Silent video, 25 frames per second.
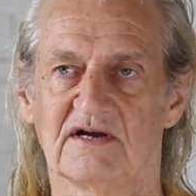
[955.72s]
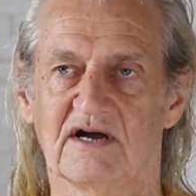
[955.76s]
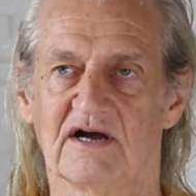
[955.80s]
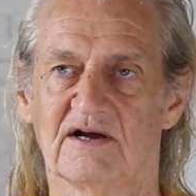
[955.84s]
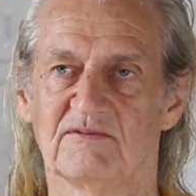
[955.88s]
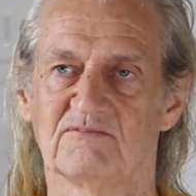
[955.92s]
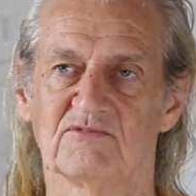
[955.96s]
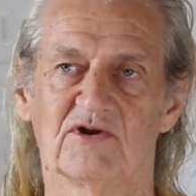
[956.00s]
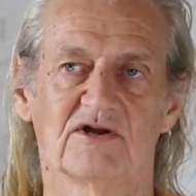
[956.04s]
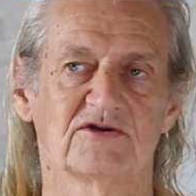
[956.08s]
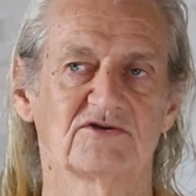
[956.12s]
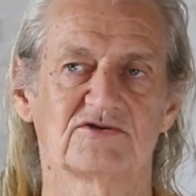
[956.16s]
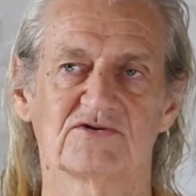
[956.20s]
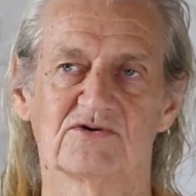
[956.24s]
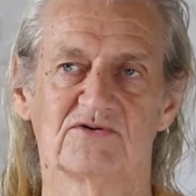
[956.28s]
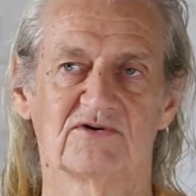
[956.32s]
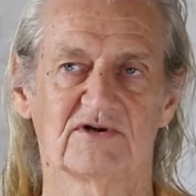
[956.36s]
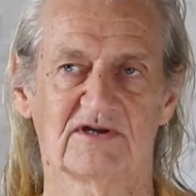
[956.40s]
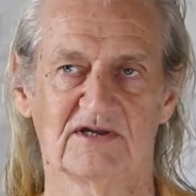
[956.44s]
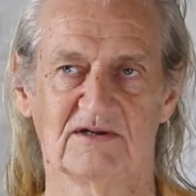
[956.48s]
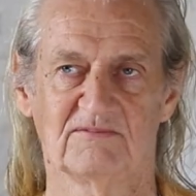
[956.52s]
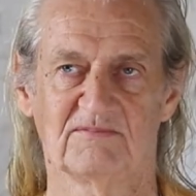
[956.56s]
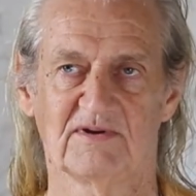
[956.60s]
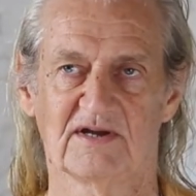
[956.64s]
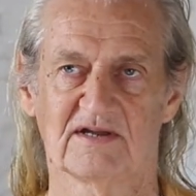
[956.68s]
I'm not
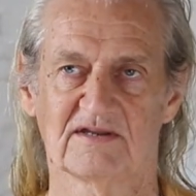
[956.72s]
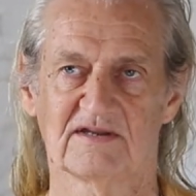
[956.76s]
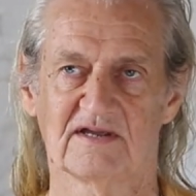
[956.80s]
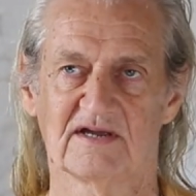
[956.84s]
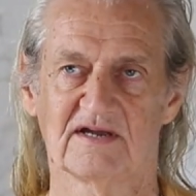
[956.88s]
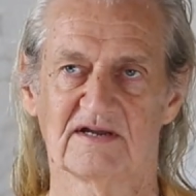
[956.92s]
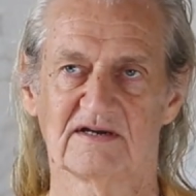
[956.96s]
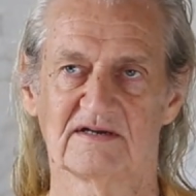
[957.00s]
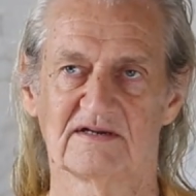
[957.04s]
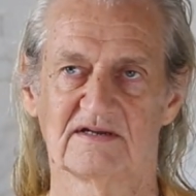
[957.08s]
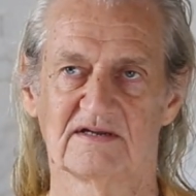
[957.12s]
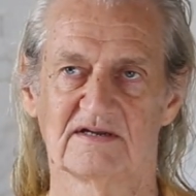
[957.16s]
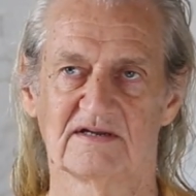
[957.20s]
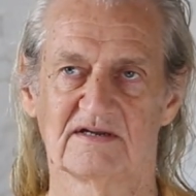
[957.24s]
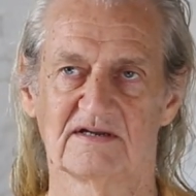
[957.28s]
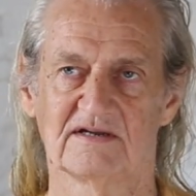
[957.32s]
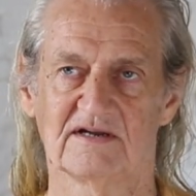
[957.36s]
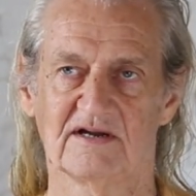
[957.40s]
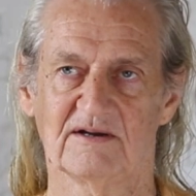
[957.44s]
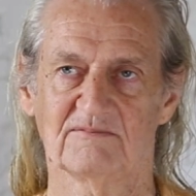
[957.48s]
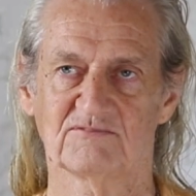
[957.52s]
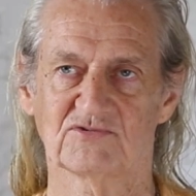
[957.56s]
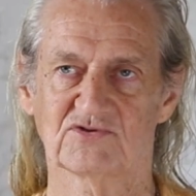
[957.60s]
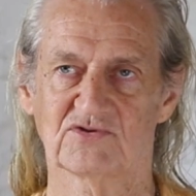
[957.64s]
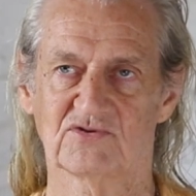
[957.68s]
talking about that.
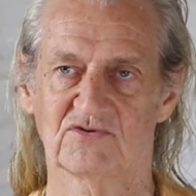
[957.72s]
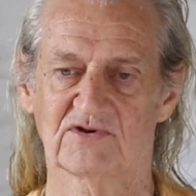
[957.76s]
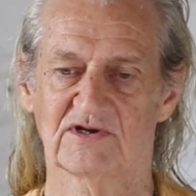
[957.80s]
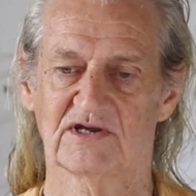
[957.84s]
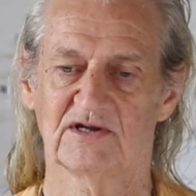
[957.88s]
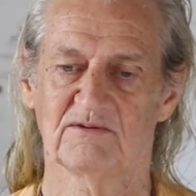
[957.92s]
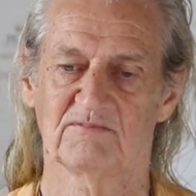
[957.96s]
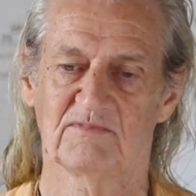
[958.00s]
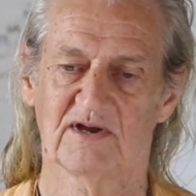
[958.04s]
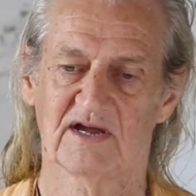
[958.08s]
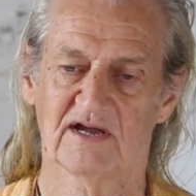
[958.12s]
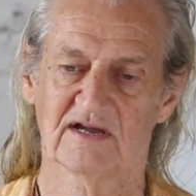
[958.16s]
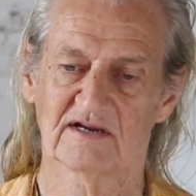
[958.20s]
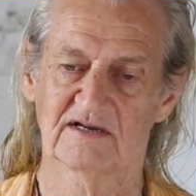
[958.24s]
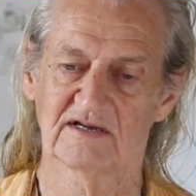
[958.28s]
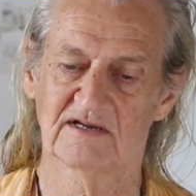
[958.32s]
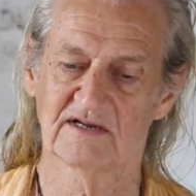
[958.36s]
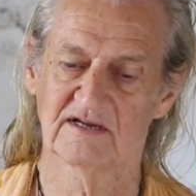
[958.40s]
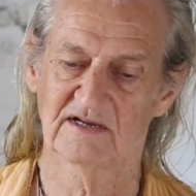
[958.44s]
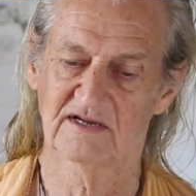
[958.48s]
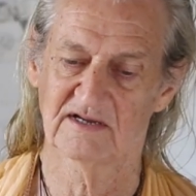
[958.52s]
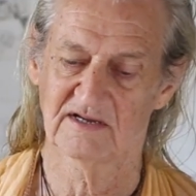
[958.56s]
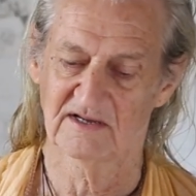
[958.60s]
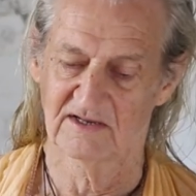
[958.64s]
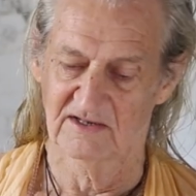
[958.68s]
I'm talking about
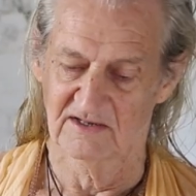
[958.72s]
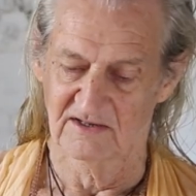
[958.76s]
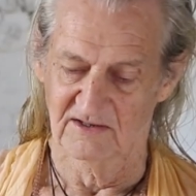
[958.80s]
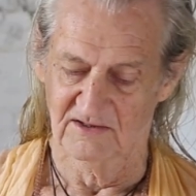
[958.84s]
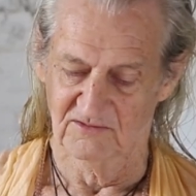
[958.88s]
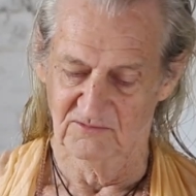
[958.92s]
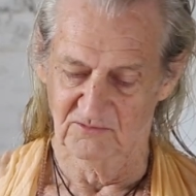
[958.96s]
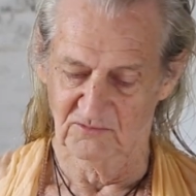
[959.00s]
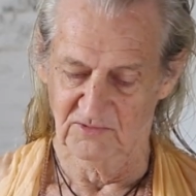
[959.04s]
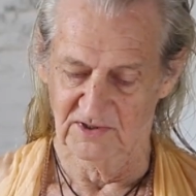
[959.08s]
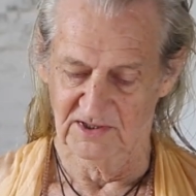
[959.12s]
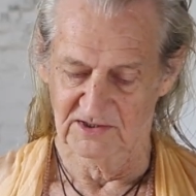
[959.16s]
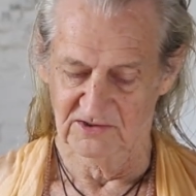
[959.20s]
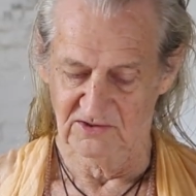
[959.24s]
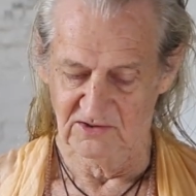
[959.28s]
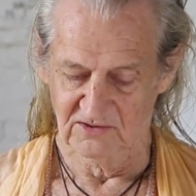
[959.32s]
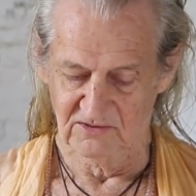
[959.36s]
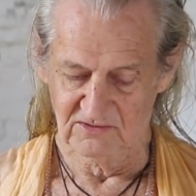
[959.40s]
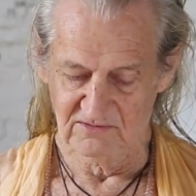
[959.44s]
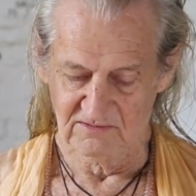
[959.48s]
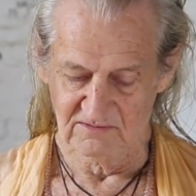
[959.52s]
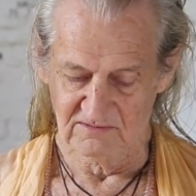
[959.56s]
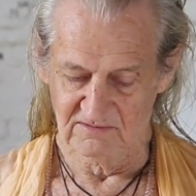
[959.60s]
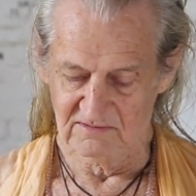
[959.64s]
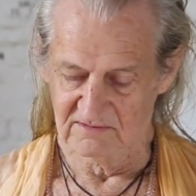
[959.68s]
when
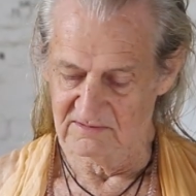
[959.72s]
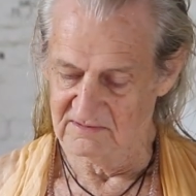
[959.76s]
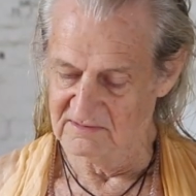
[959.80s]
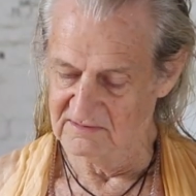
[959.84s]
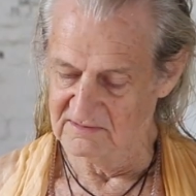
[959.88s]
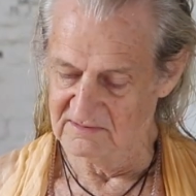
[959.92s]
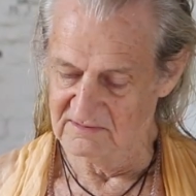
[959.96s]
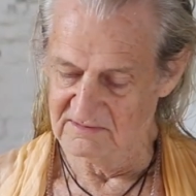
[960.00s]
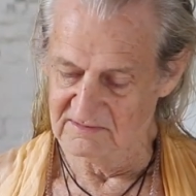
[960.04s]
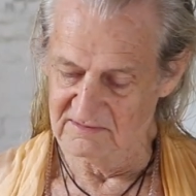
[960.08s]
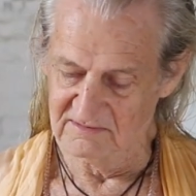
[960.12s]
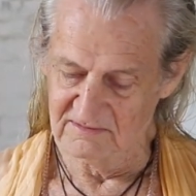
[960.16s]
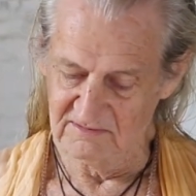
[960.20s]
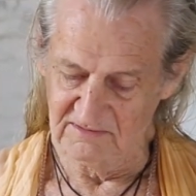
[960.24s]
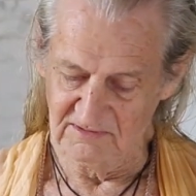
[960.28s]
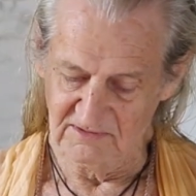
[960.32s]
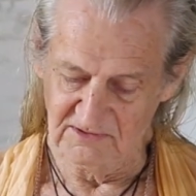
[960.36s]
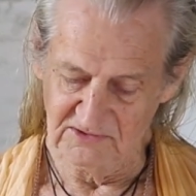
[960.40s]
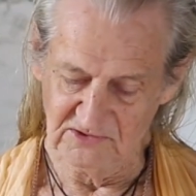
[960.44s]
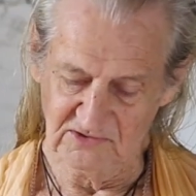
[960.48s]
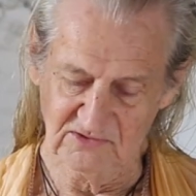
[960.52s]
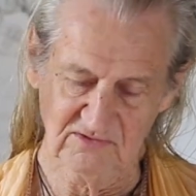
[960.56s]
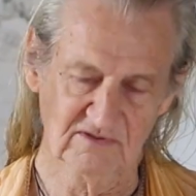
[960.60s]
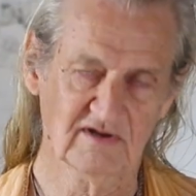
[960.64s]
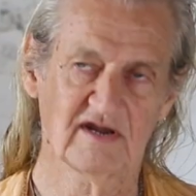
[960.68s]
you
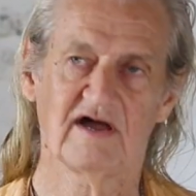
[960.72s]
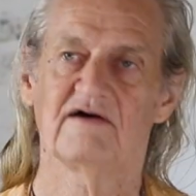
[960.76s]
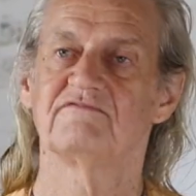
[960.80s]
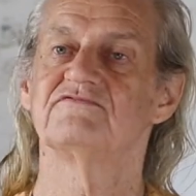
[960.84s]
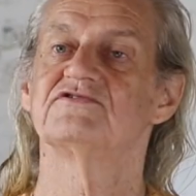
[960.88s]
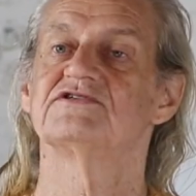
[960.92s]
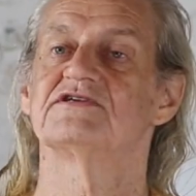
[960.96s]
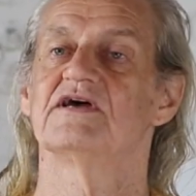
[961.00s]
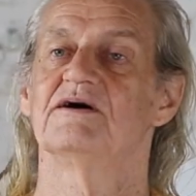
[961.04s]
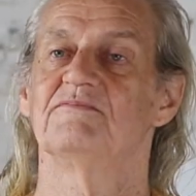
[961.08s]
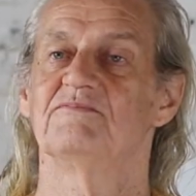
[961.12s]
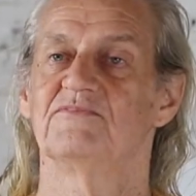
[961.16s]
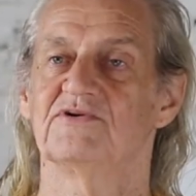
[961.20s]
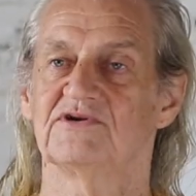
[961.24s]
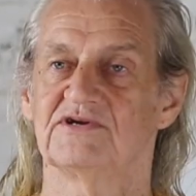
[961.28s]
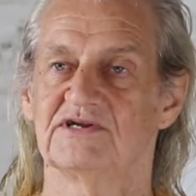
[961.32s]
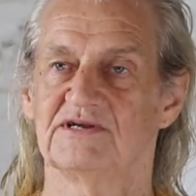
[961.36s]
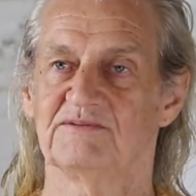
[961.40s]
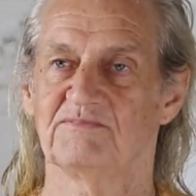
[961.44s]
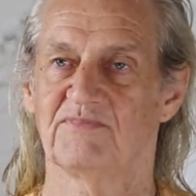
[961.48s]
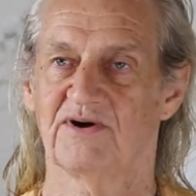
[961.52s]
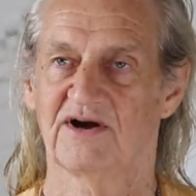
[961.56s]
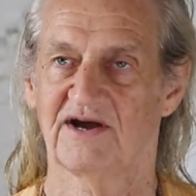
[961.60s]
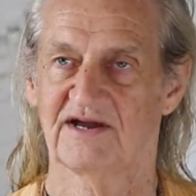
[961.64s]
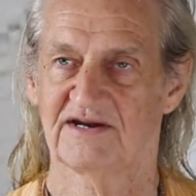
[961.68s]
love
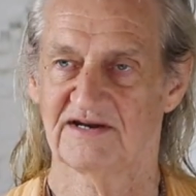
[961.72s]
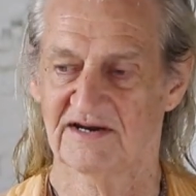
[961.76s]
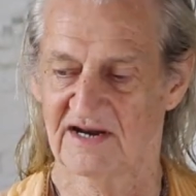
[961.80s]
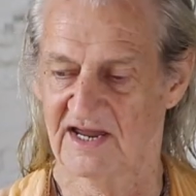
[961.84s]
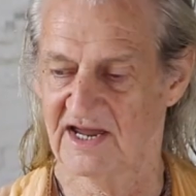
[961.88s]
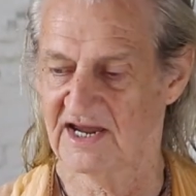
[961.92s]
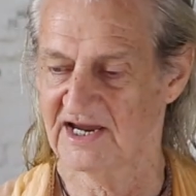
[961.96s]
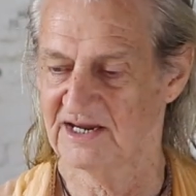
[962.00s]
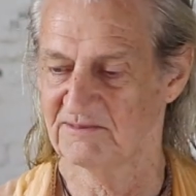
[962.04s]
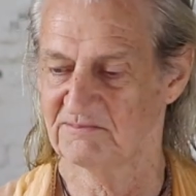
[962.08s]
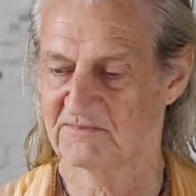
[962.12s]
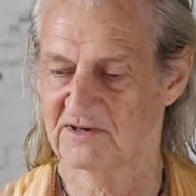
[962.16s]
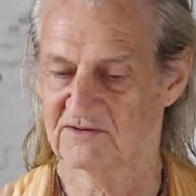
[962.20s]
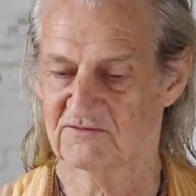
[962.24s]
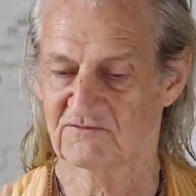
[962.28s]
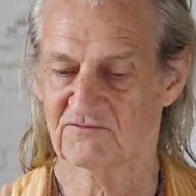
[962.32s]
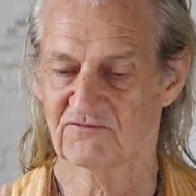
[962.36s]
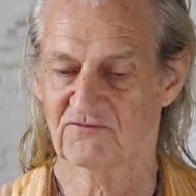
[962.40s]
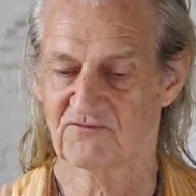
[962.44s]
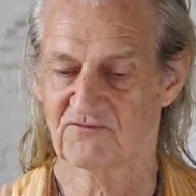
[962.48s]
somebody by name and